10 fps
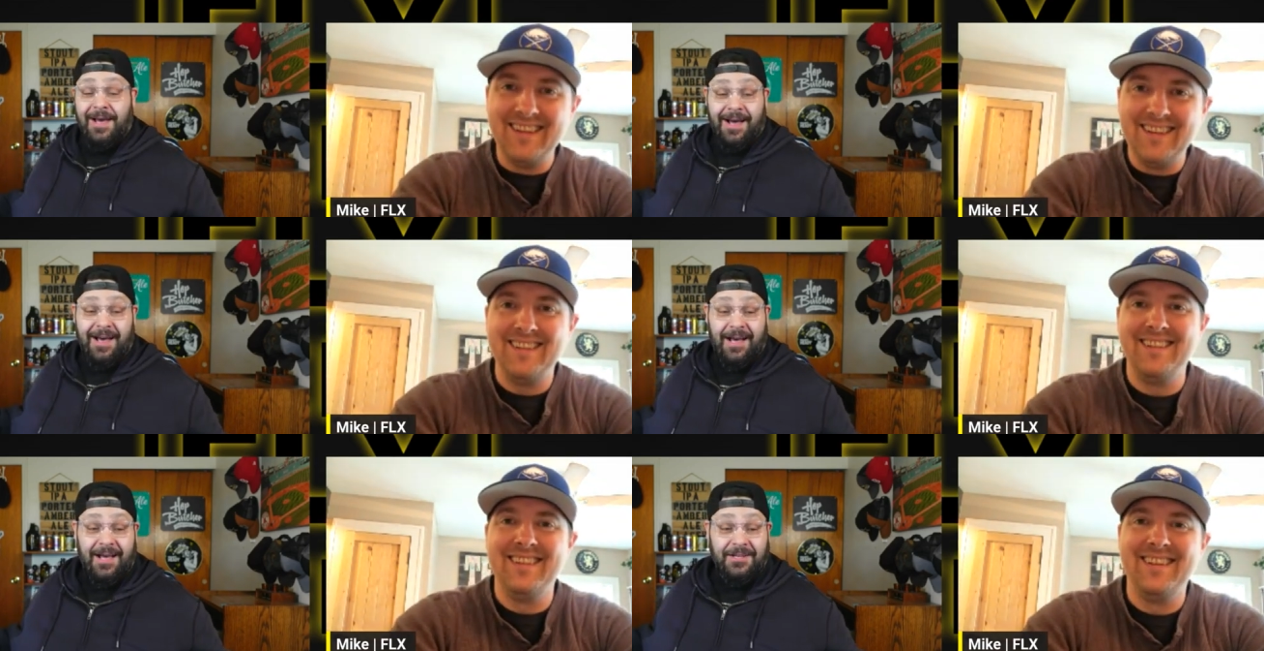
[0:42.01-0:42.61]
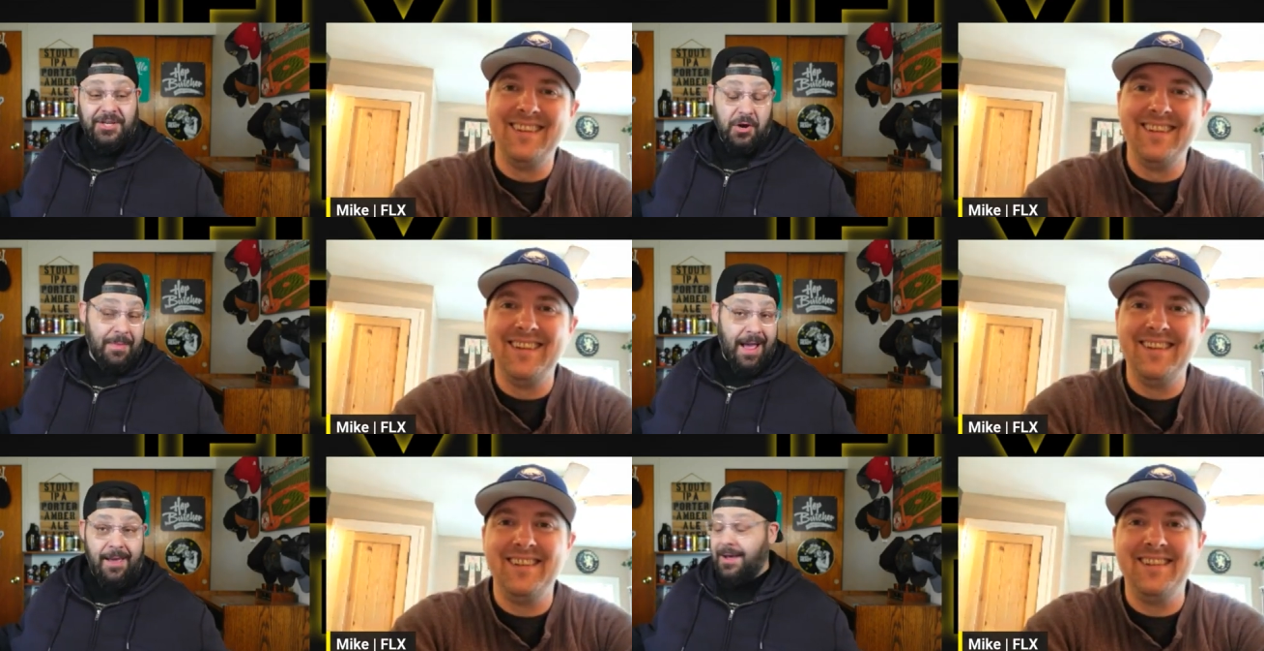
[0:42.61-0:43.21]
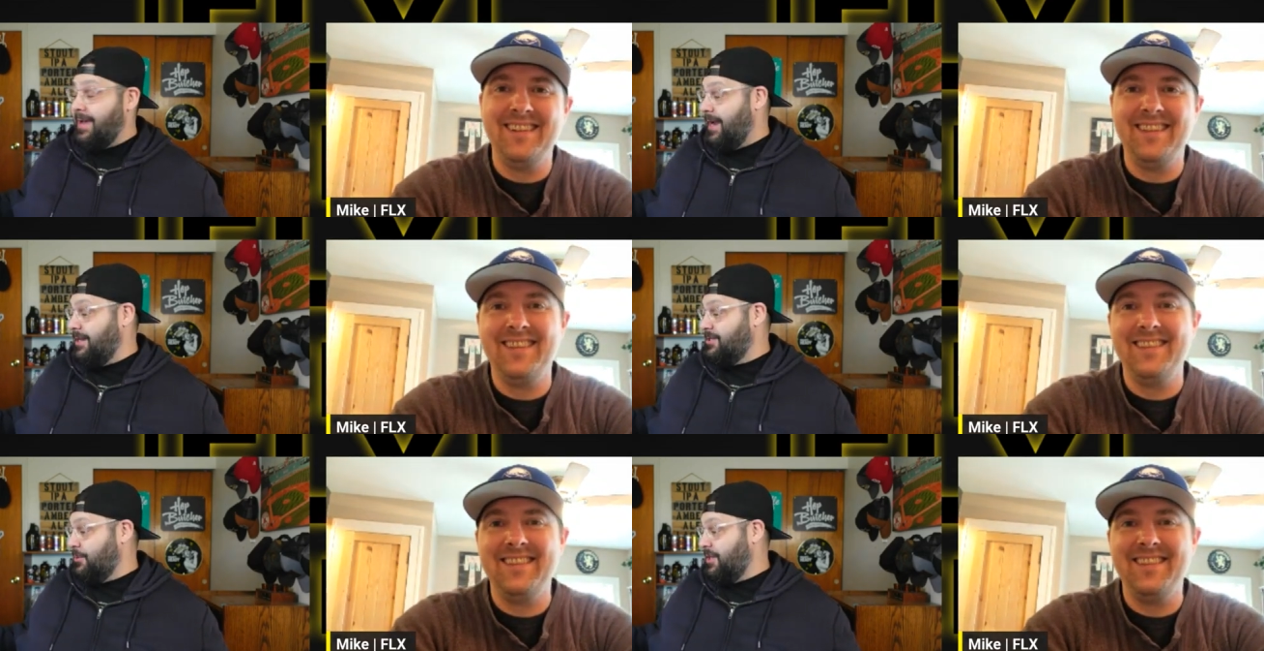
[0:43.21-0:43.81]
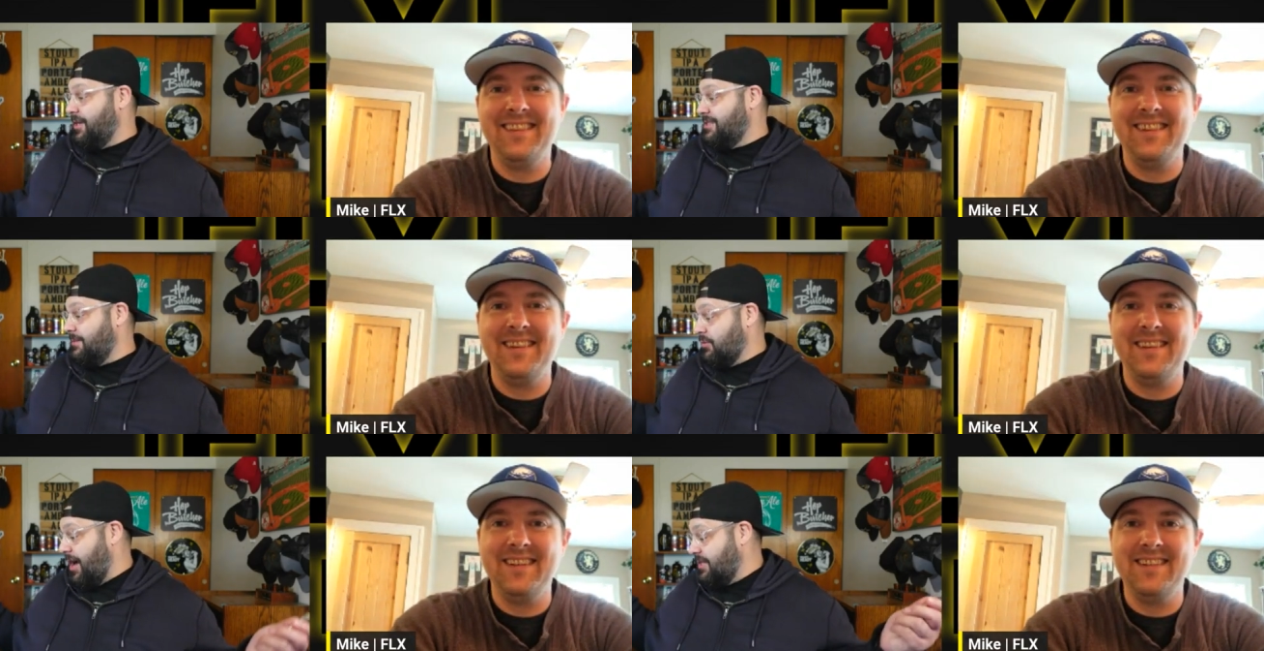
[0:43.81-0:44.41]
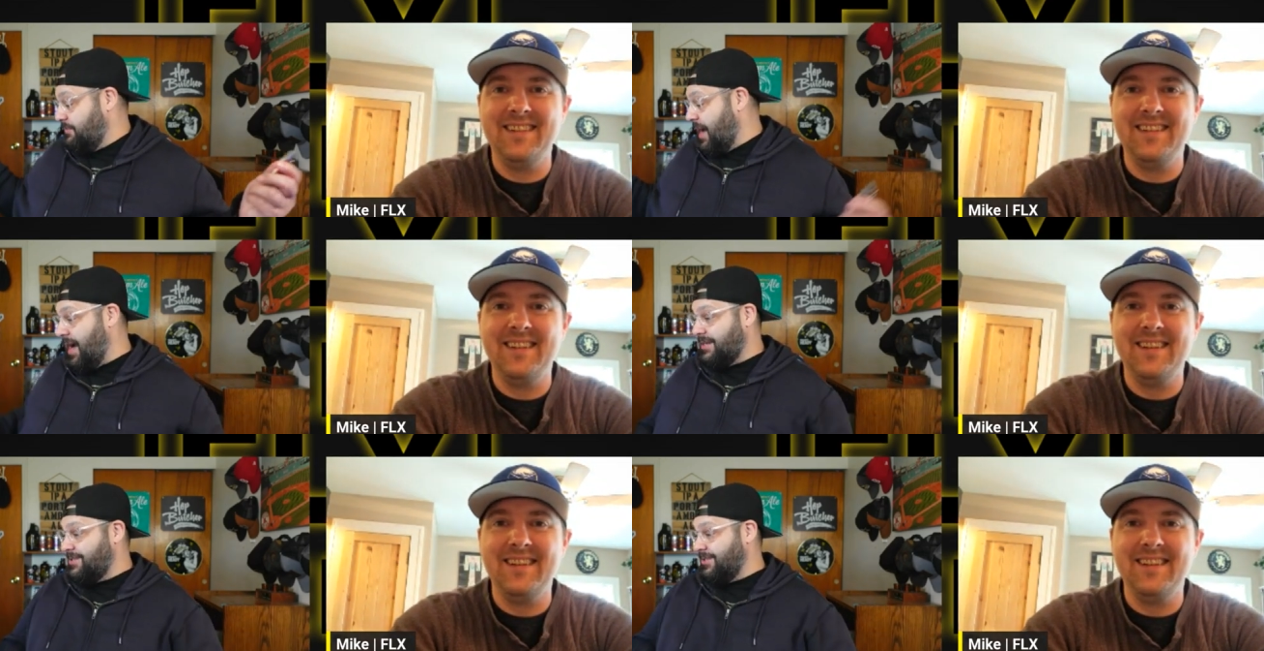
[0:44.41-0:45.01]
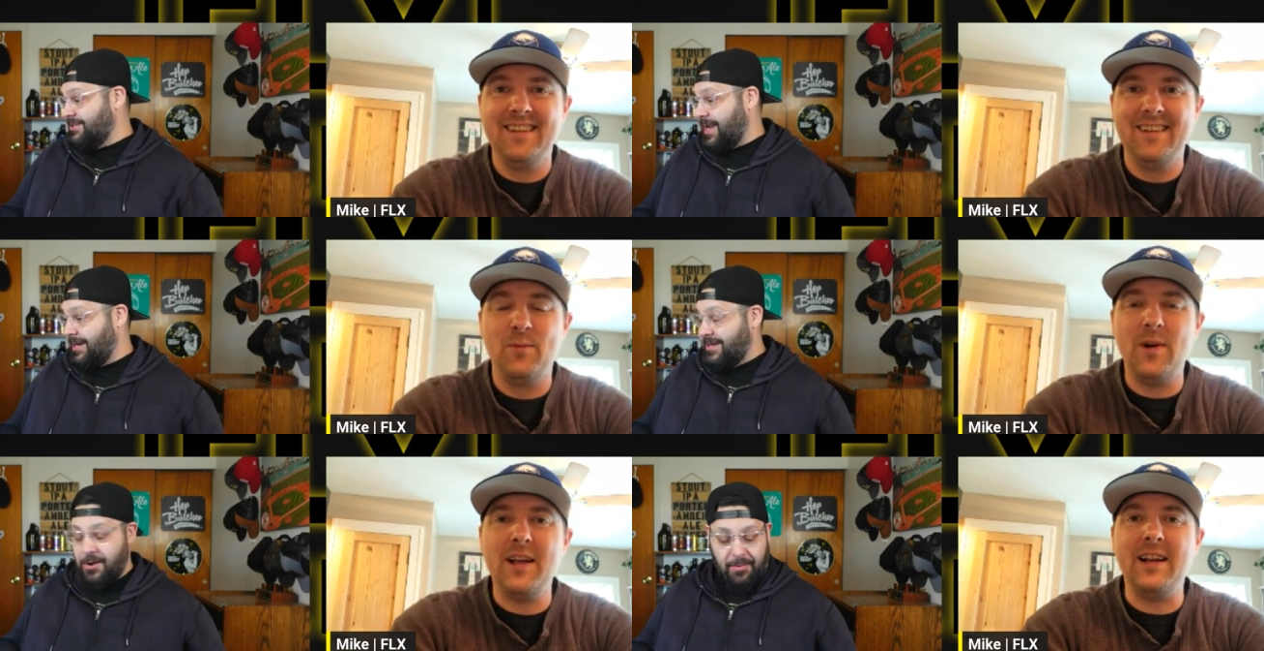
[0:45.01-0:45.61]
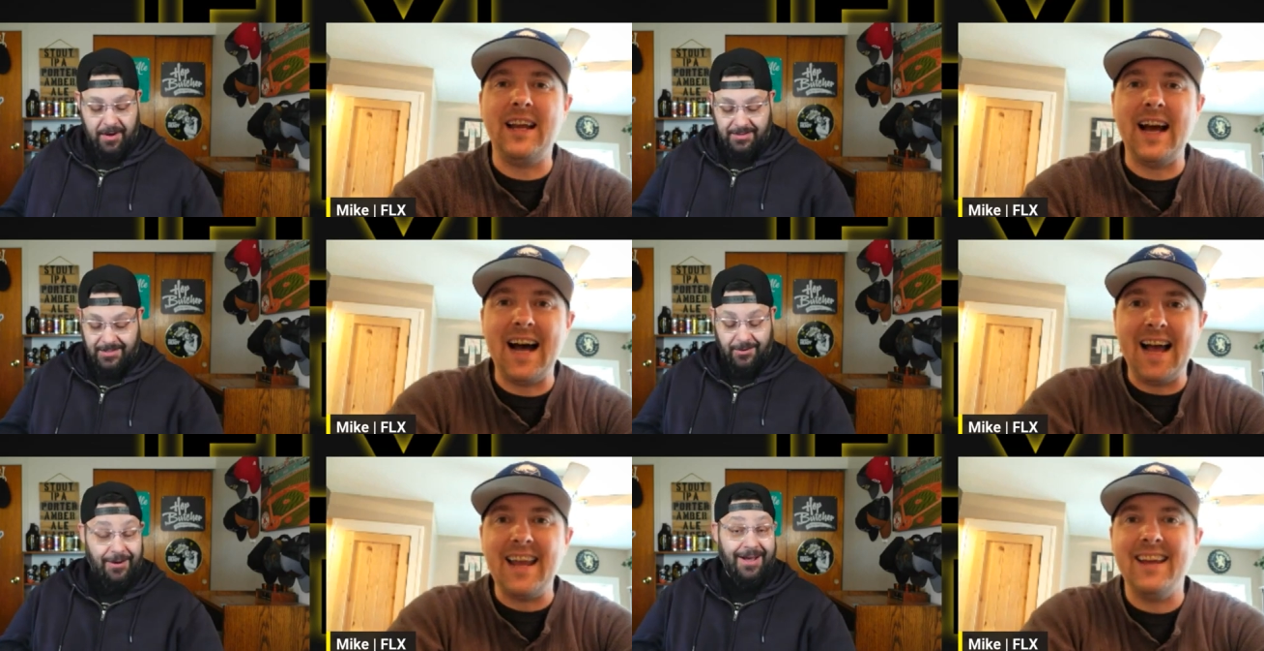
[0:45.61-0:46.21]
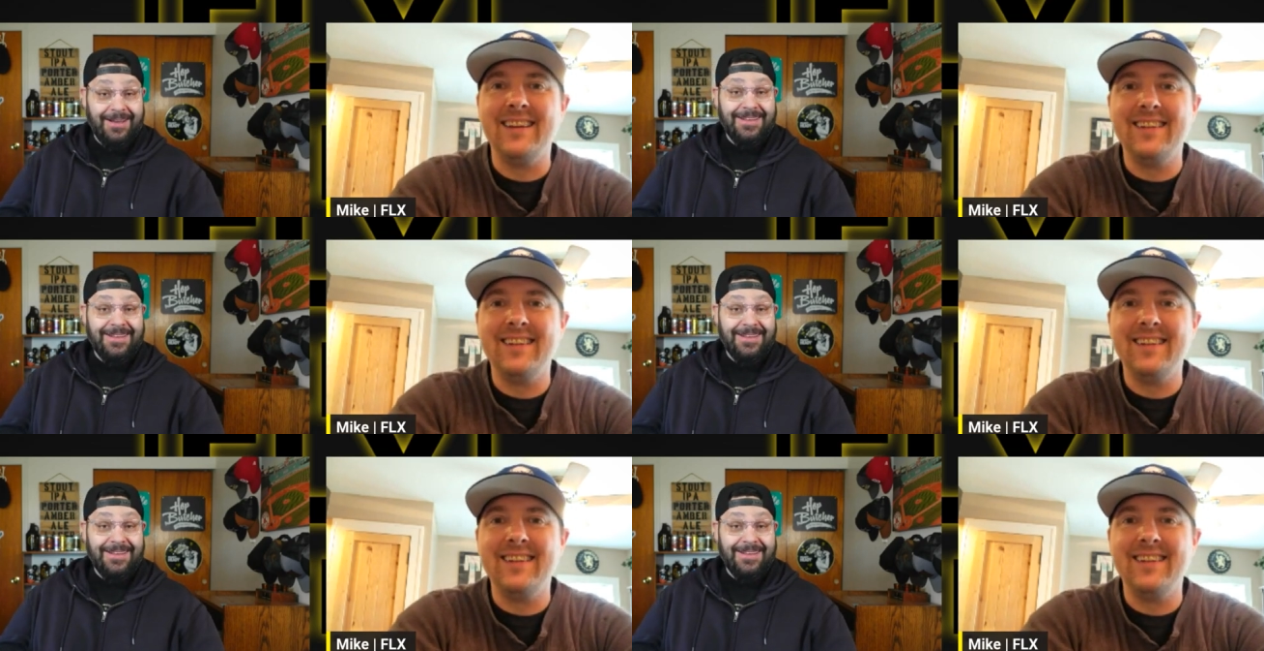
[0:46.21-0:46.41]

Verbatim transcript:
Speaker 1: Uh, Jeremiah hit us with a surprise box just out of oh nowhere. God. So, uh,